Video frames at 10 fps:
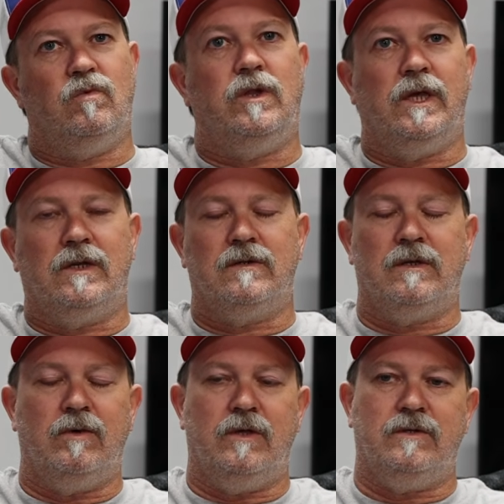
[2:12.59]
We'll link to
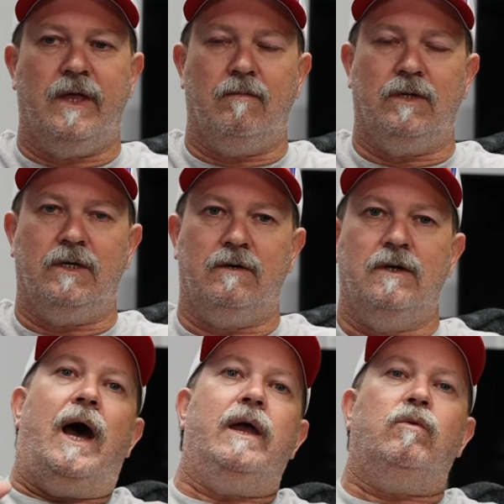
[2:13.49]
some of those down below.
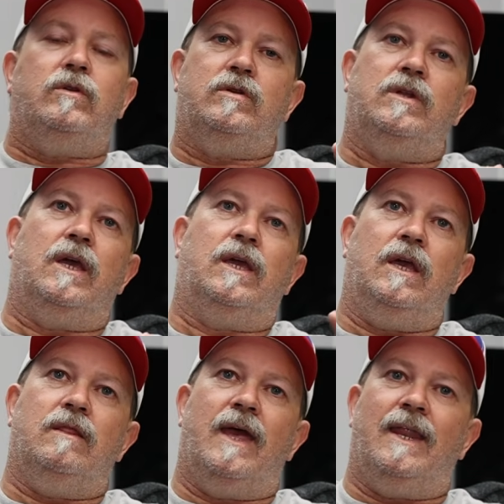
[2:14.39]
I would stick
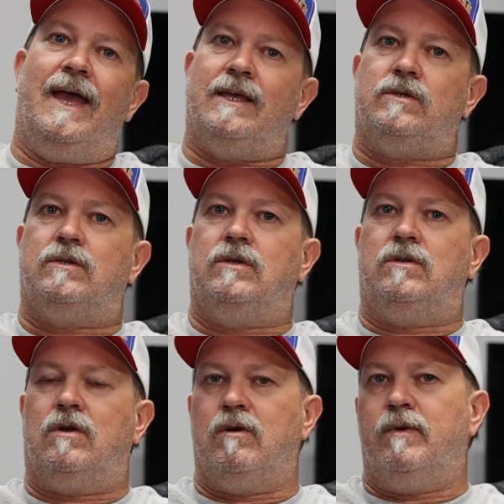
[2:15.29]
in that S to
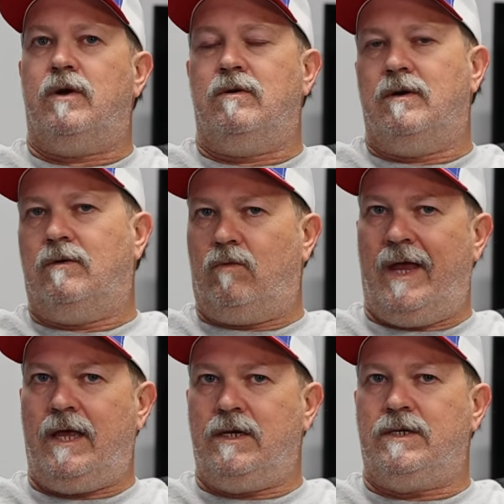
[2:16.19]
turbo
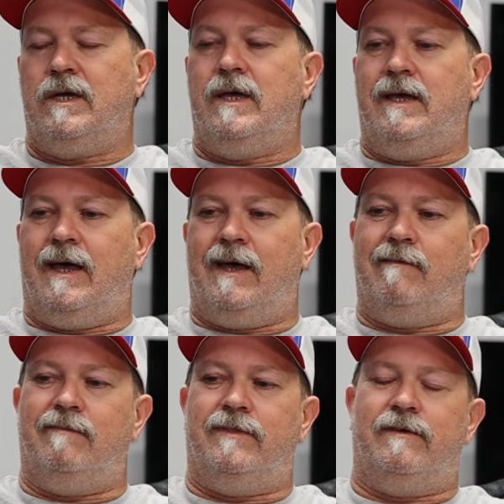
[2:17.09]
range.
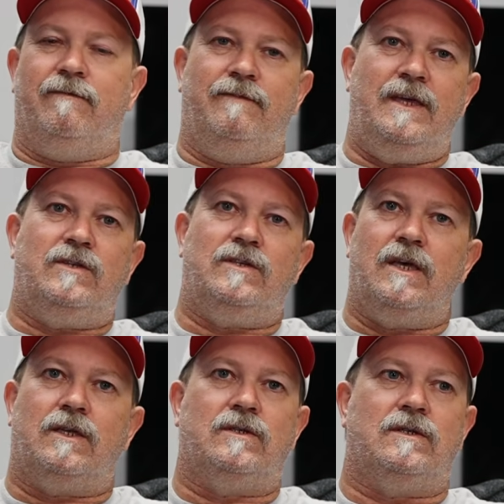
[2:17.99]
The
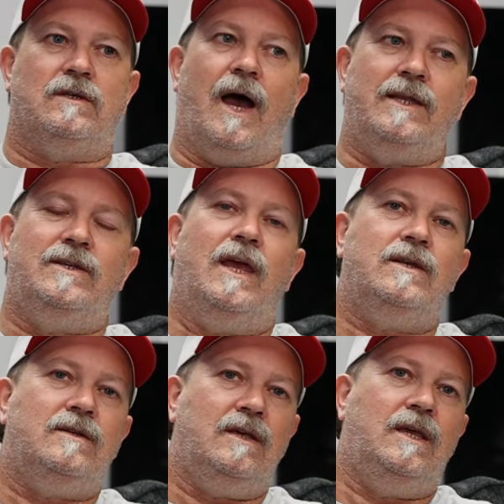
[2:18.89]
V6, I
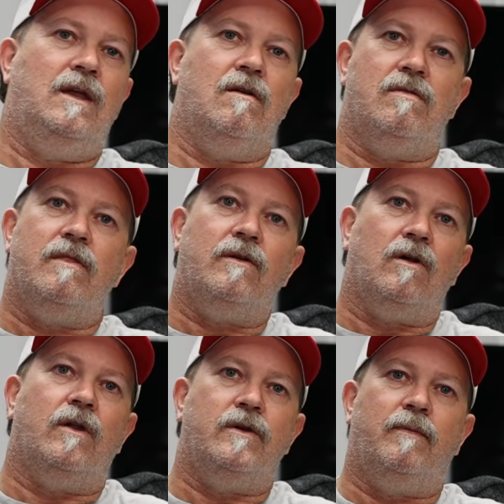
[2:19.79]
tend to hear that they're
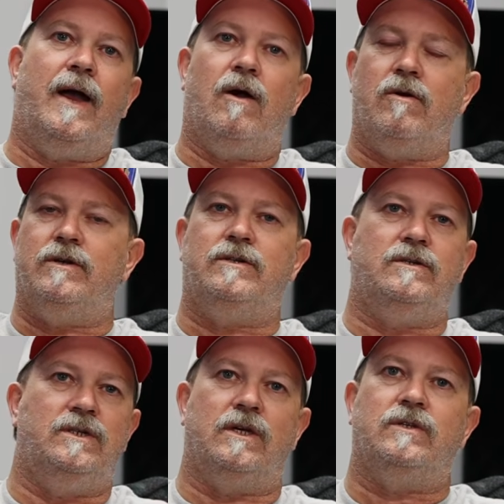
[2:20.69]
underpowered
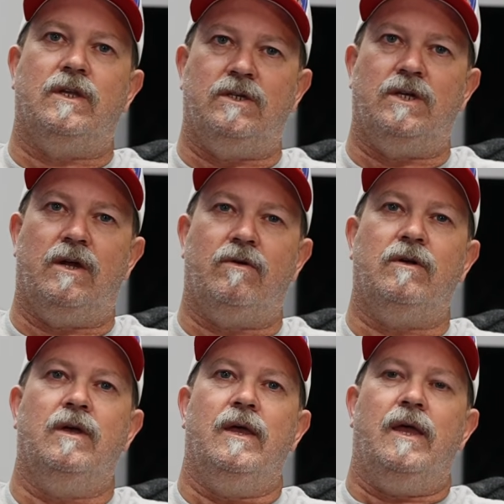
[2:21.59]
just in
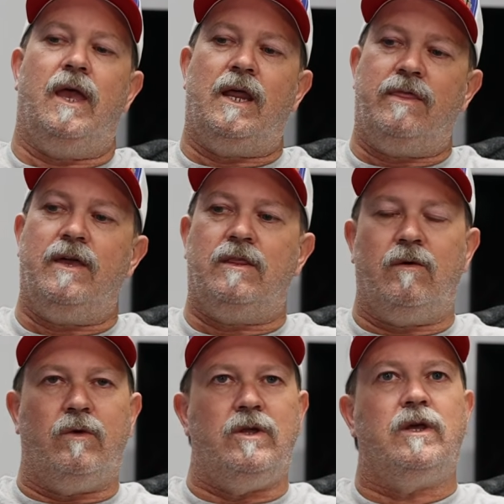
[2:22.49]
general. And I think
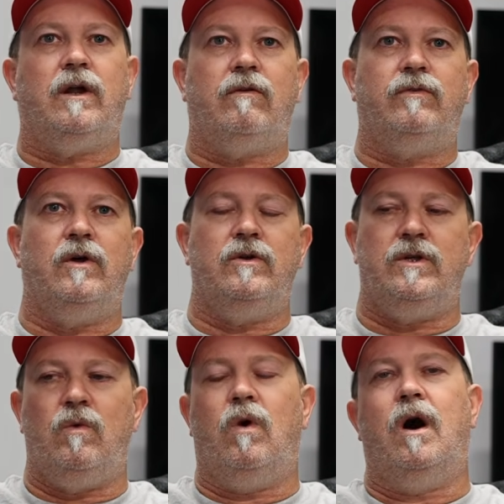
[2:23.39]
that when you get off-road,
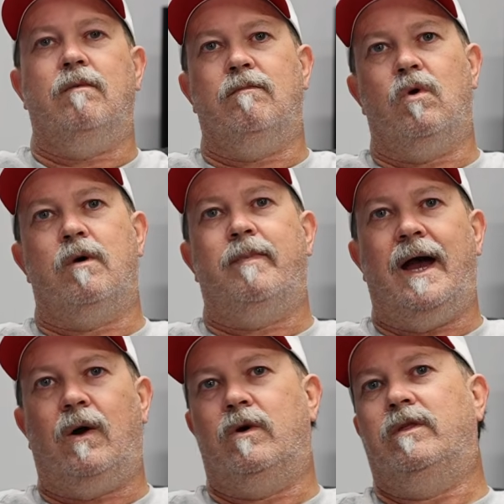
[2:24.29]
you want more
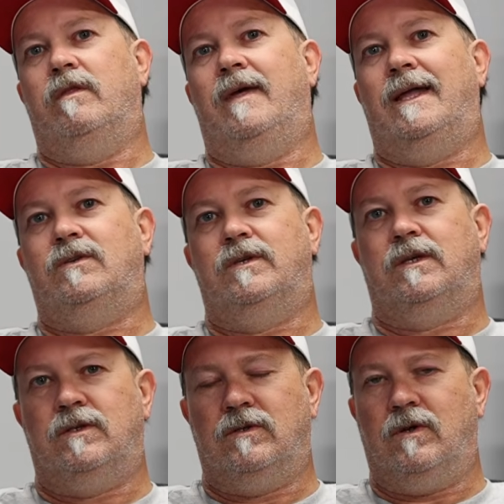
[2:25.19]
power than that
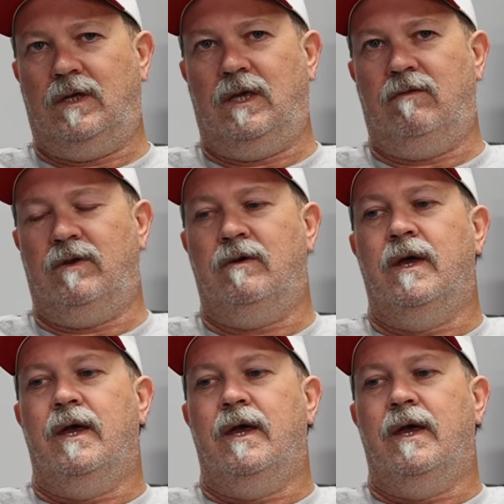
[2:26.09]
6 is gonna give you.